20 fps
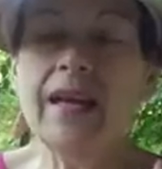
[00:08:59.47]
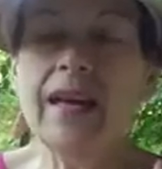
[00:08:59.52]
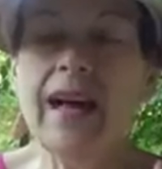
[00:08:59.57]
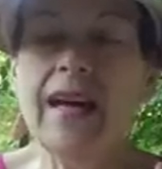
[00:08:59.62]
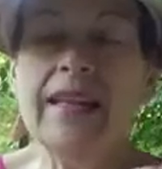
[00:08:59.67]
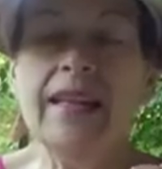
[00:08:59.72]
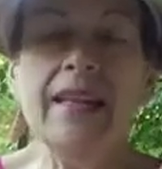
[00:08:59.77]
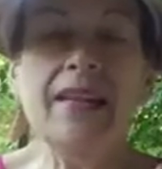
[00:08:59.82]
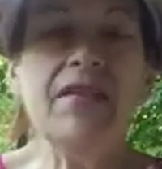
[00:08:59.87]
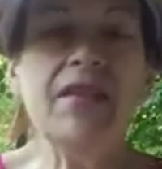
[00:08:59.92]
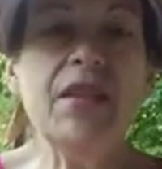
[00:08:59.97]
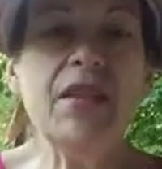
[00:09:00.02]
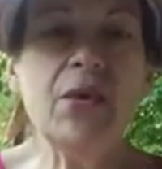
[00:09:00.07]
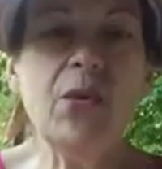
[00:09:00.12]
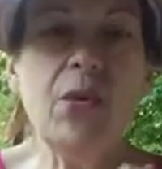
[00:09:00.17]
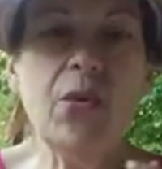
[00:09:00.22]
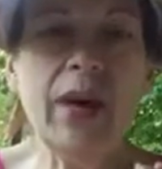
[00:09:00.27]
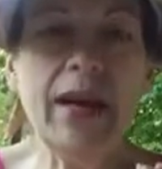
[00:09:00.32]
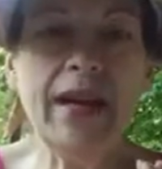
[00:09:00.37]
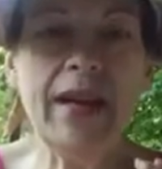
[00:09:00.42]
I live in the
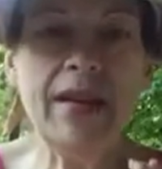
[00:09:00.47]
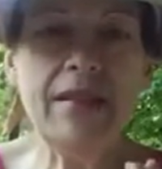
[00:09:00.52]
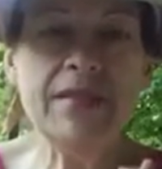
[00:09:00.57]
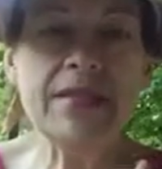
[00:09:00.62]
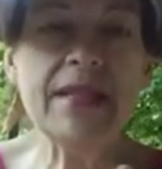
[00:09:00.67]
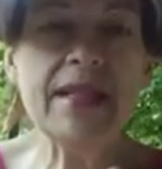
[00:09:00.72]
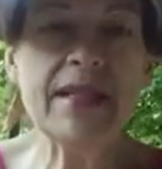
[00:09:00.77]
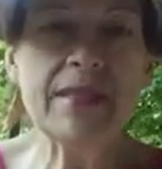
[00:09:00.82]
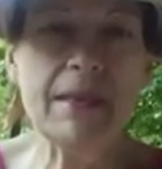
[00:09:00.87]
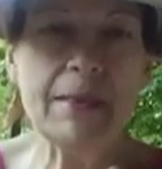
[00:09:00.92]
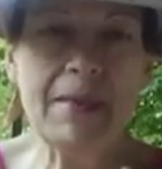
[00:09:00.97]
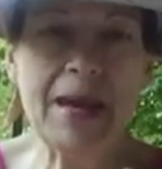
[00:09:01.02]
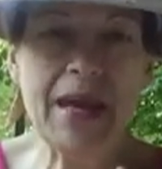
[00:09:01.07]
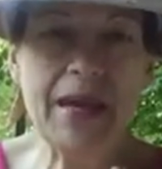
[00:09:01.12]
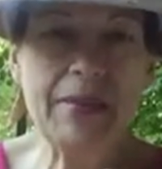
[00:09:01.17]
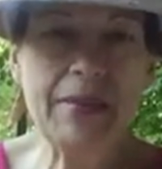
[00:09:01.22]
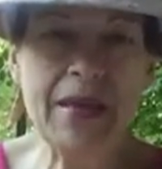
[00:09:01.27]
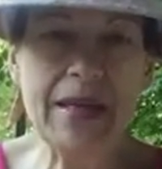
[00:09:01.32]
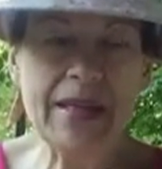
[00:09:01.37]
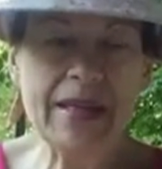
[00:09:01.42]
what ifs and the
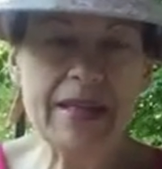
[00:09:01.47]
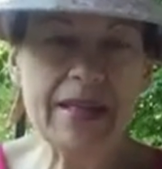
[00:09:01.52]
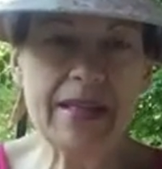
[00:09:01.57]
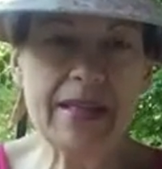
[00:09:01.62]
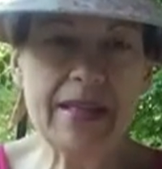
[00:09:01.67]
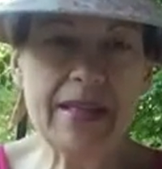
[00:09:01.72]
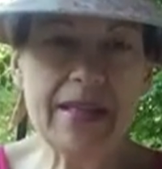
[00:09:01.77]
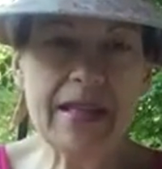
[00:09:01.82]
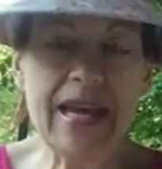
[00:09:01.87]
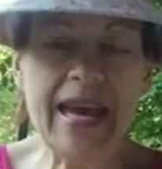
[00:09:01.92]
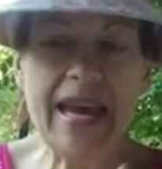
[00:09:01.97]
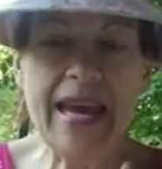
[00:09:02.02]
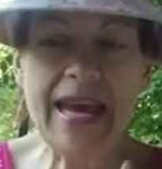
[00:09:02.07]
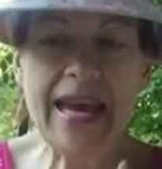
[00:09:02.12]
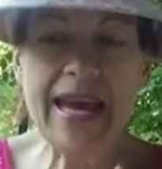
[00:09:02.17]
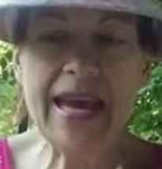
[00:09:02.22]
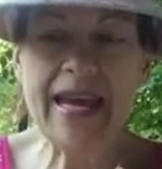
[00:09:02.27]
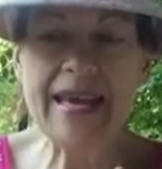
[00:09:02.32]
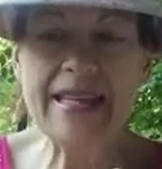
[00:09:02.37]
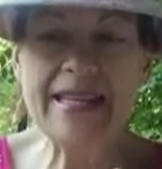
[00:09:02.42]
maybes,
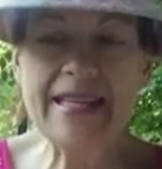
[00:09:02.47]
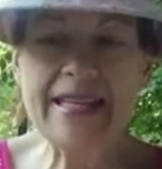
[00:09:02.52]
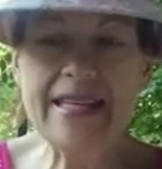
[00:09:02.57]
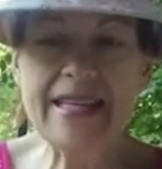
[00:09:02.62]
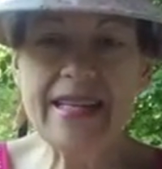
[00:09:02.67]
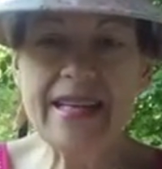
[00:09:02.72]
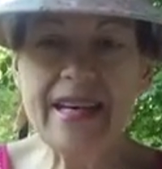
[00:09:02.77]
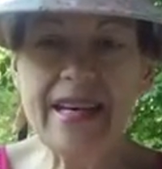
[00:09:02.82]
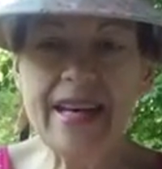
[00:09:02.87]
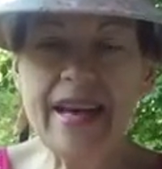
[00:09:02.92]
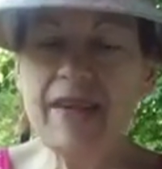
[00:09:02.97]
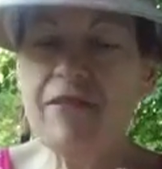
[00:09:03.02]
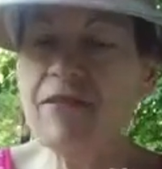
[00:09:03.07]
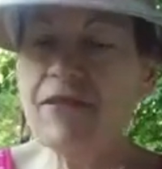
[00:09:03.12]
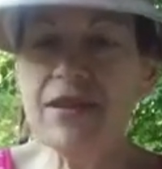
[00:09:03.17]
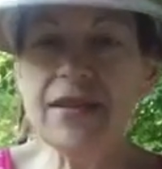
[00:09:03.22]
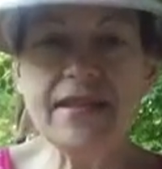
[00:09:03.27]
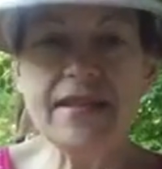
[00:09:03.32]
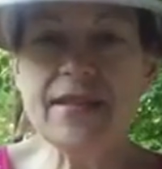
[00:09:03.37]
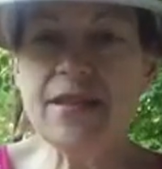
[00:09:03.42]
and
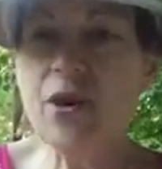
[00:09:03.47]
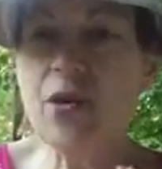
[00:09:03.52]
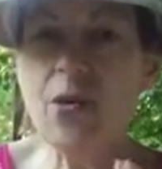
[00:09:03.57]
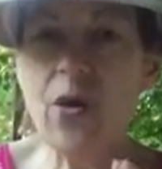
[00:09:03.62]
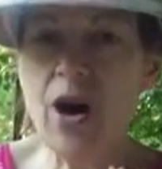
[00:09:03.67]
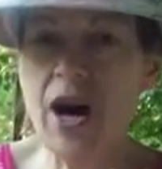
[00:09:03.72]
every so